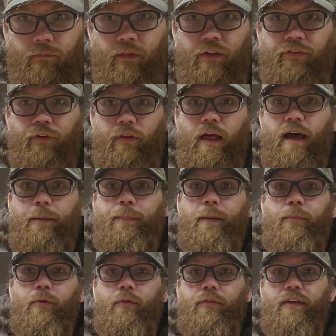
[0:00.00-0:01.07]
So a lot of
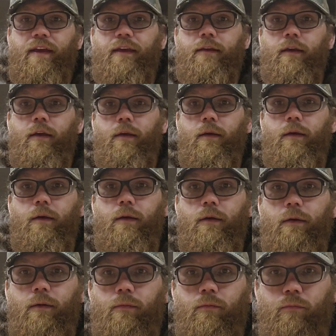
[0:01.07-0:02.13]
people think
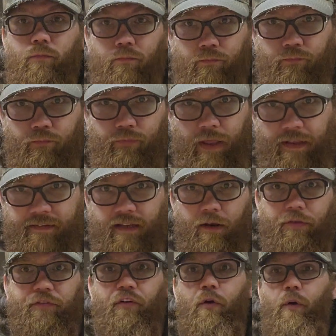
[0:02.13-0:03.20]
that's going
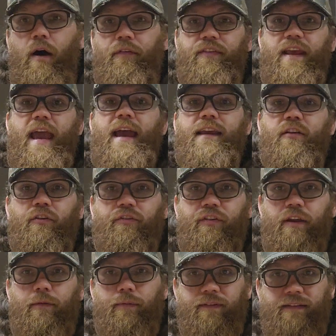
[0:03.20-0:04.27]
to throw off the
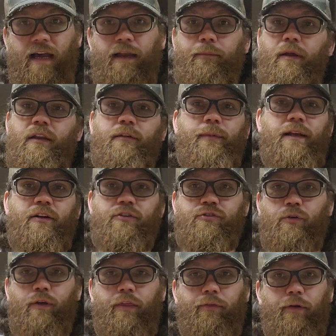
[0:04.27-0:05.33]
accuracy. These 9mm is
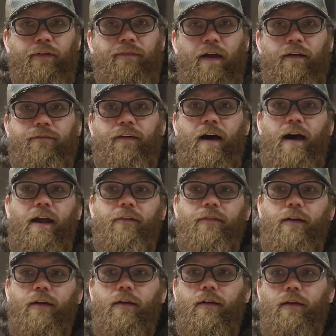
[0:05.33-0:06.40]
only 355.
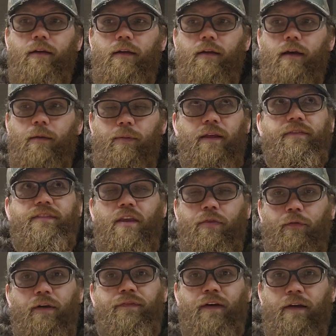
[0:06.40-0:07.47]
I believe it's a
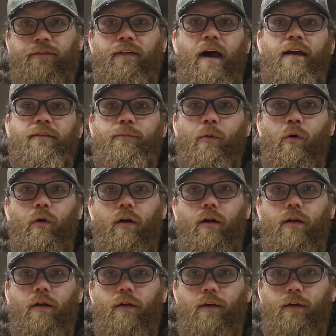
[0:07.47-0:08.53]
355 bore.
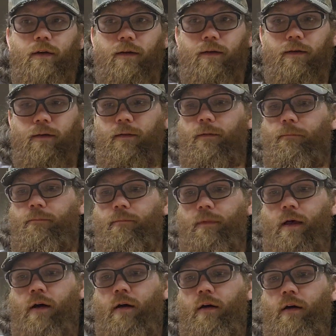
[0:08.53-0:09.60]

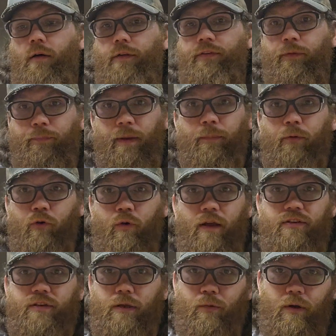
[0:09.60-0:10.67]
So people
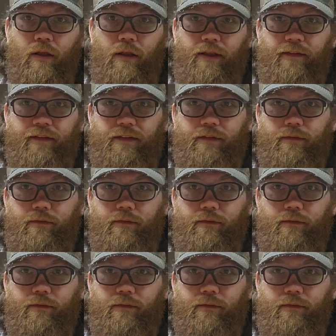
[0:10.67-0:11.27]
question, like, well,